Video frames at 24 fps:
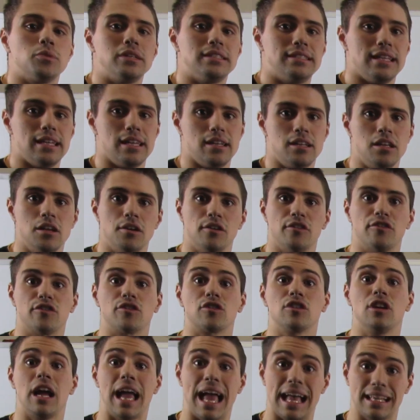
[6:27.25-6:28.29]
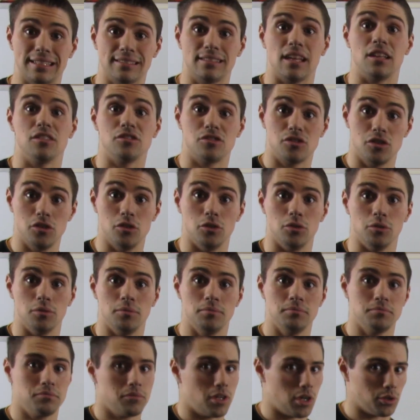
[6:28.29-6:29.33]
we did for SN2,
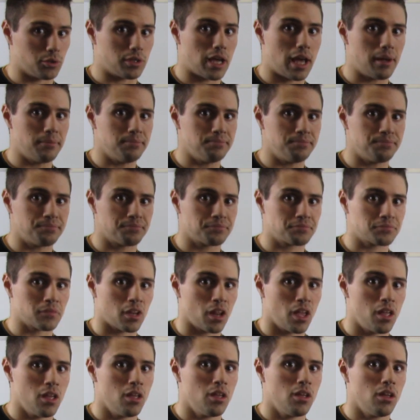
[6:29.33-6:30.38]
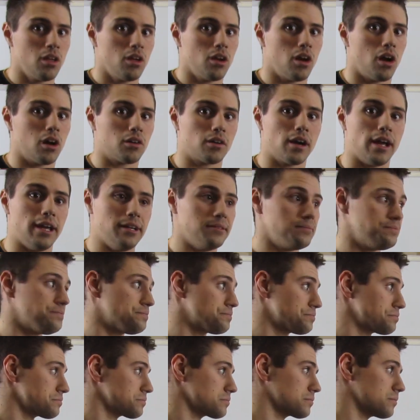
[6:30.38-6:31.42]
okay? All right,
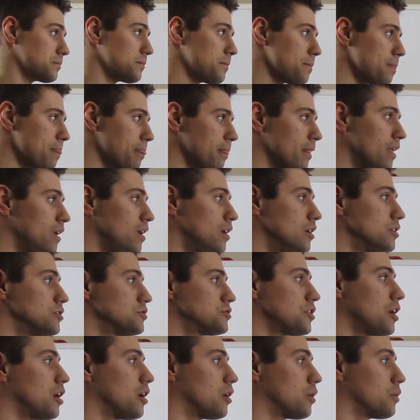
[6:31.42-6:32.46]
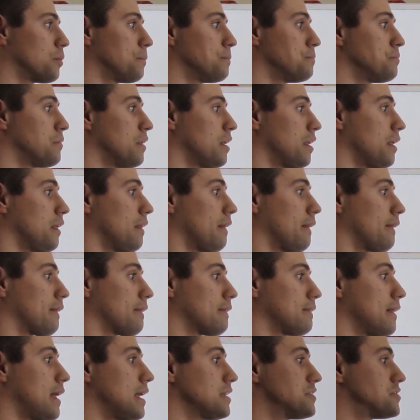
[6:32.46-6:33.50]
so
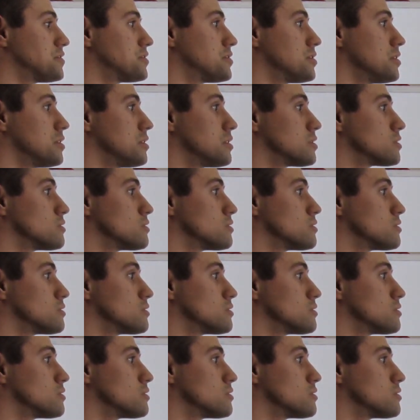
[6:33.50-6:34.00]
let's